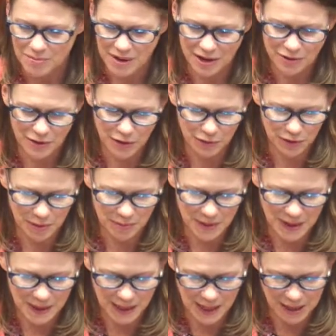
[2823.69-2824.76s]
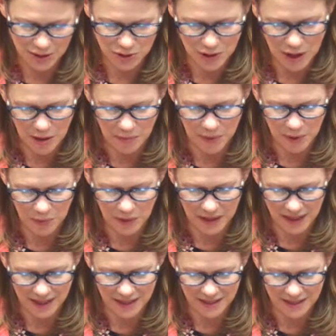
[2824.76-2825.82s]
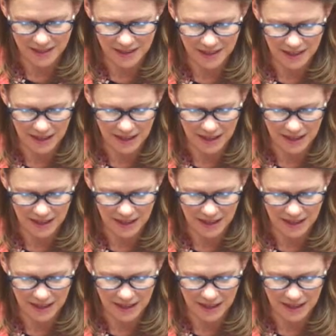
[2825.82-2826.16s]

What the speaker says: benefit from a little extra help that we can